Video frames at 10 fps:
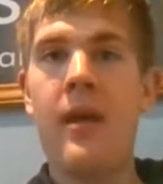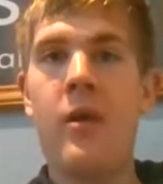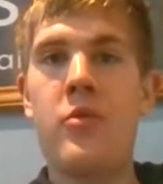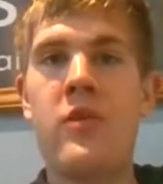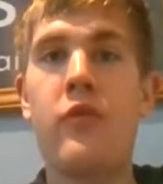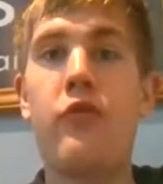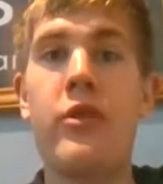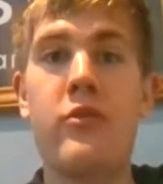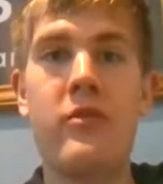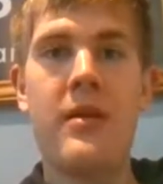which is
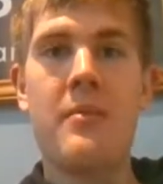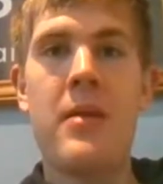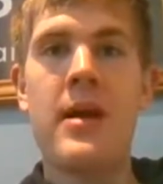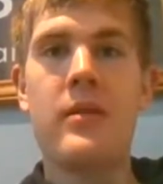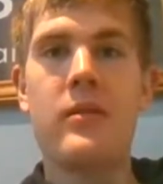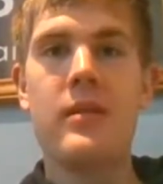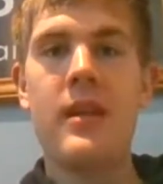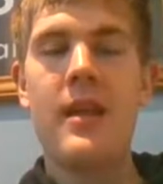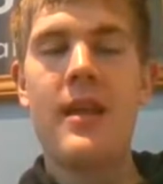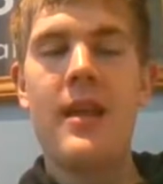310 miles.
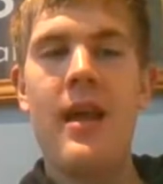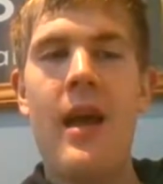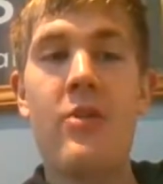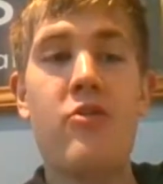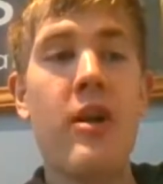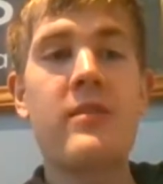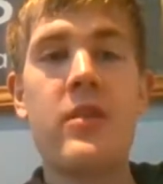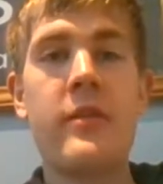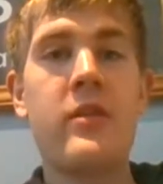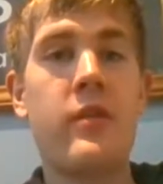I tried to
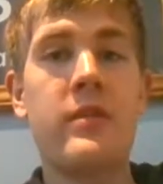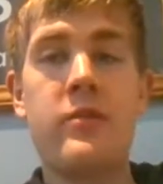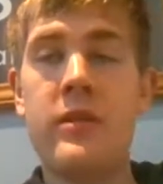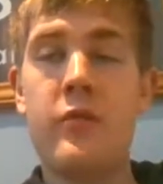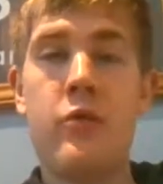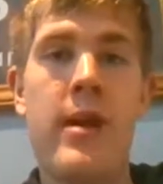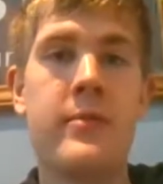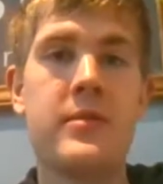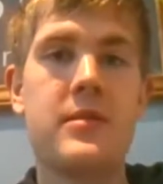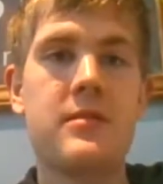do it in 24
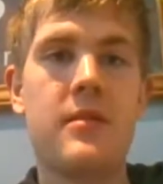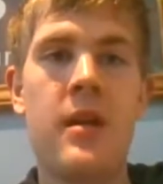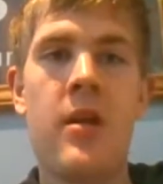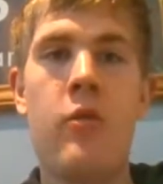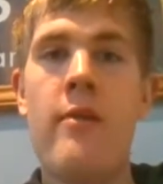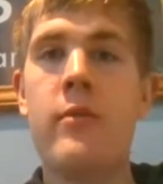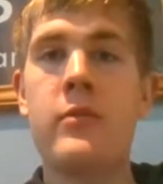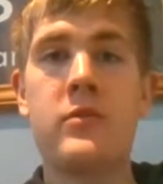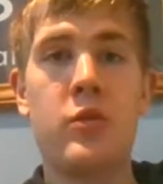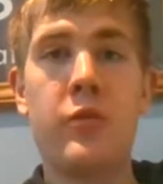hours. The weather
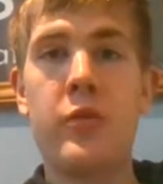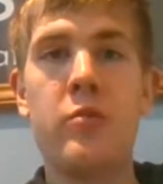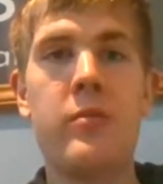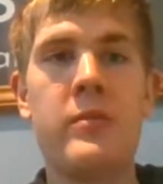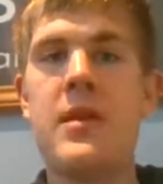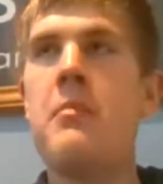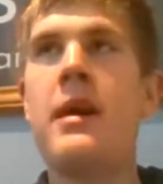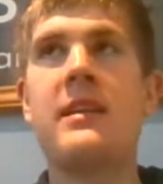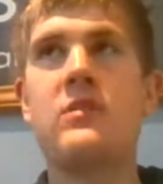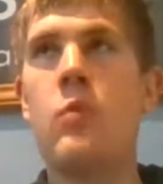was awful. It was like
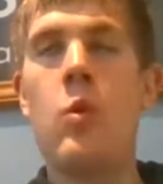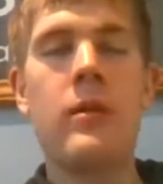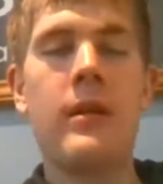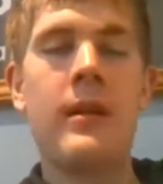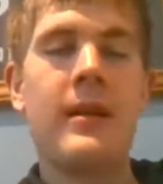-1.